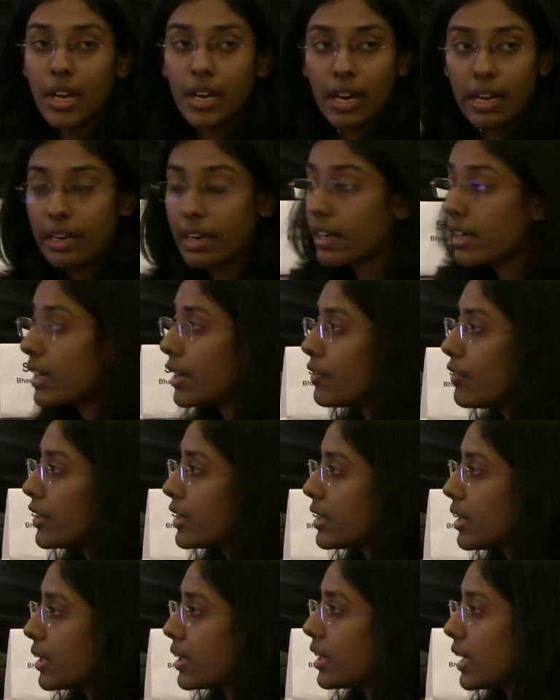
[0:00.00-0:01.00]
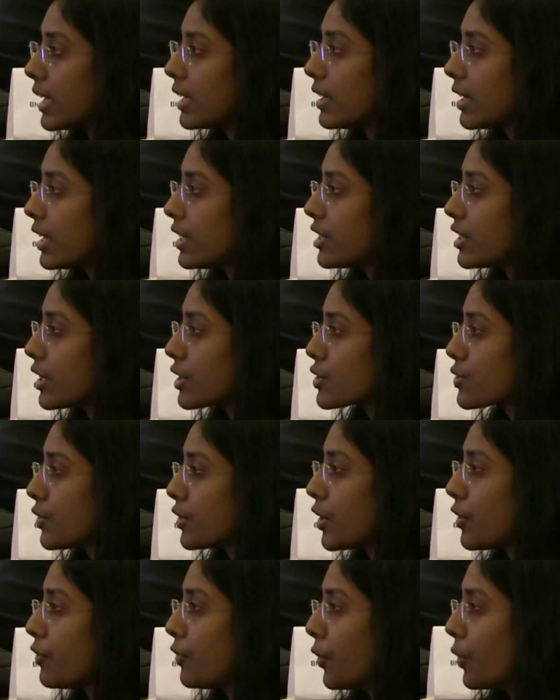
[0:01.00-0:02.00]
connected with in touch
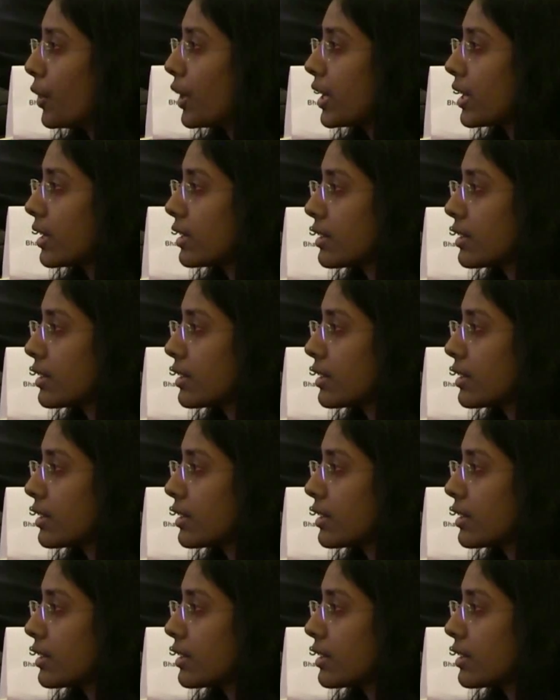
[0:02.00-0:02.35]
with a folded